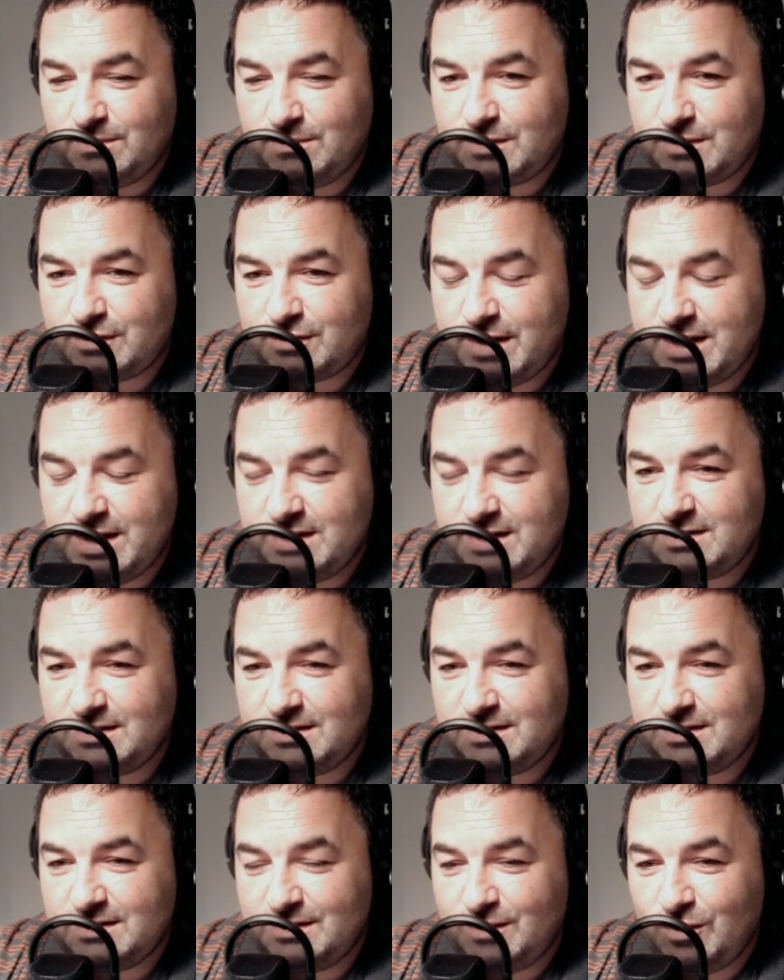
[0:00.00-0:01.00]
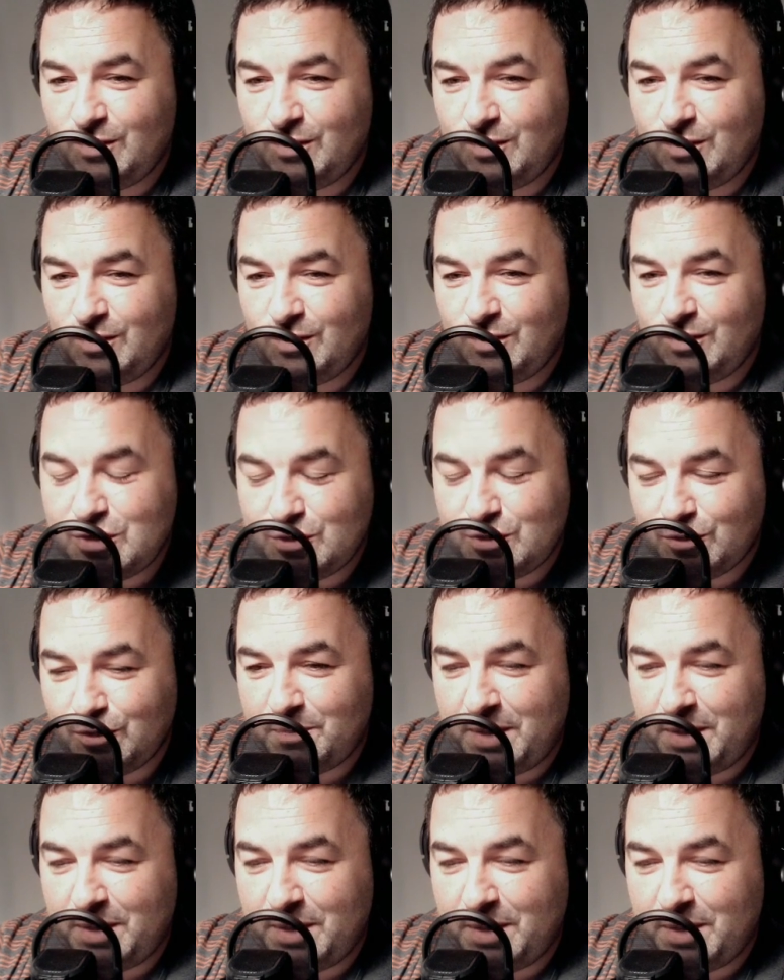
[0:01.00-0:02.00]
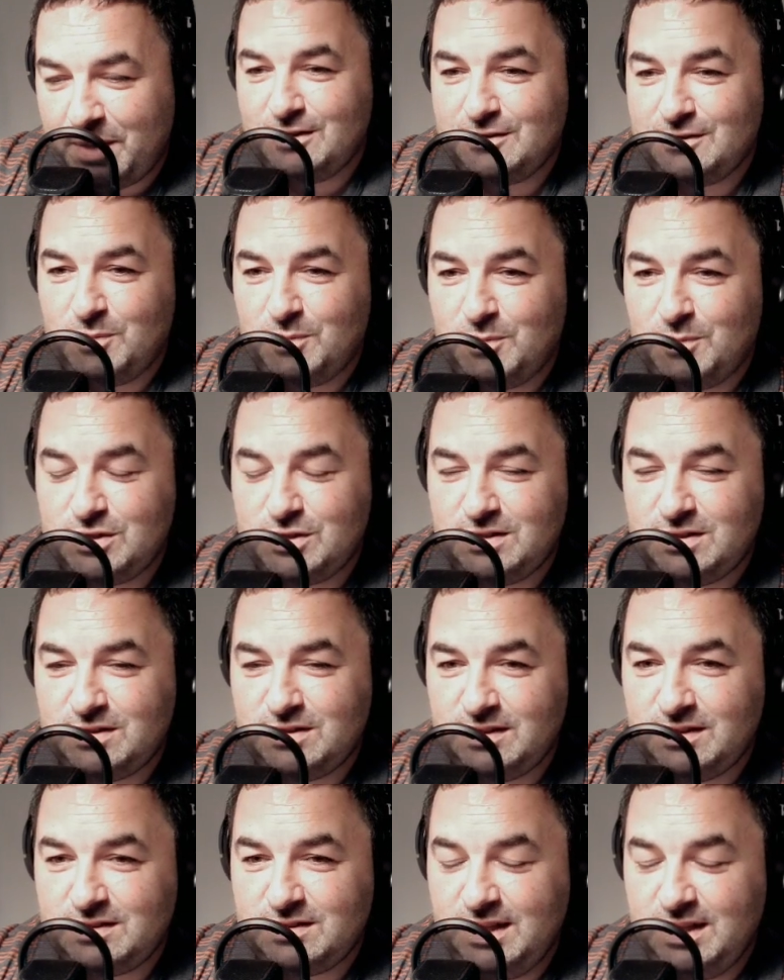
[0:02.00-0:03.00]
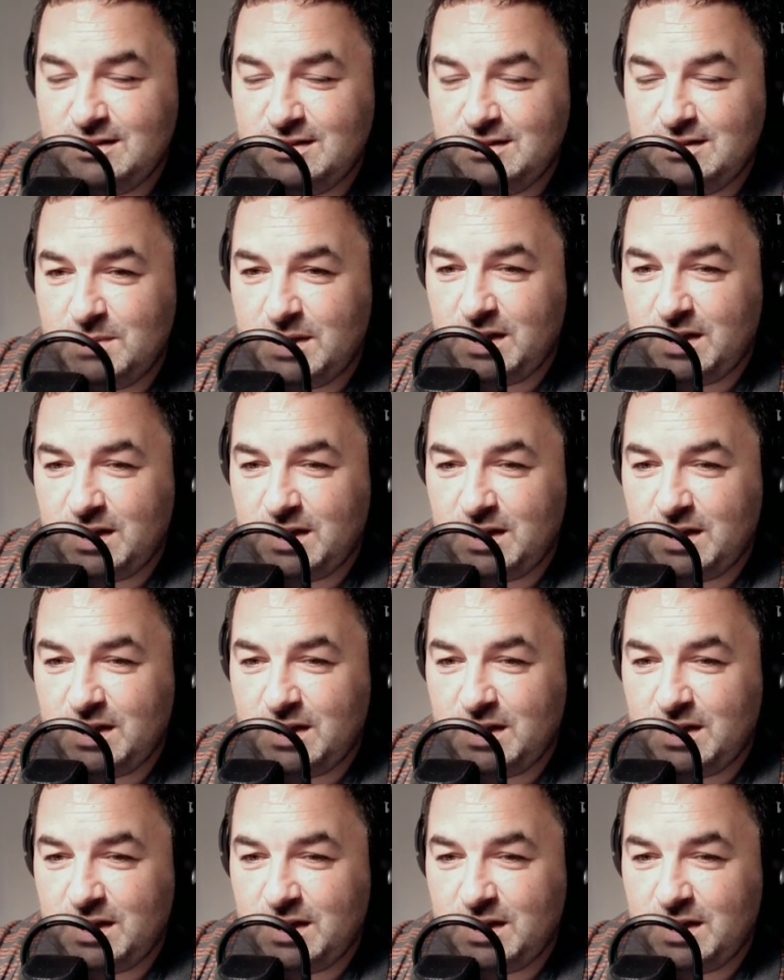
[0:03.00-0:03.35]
Grizz, what's your opinion on Spurs as of this season?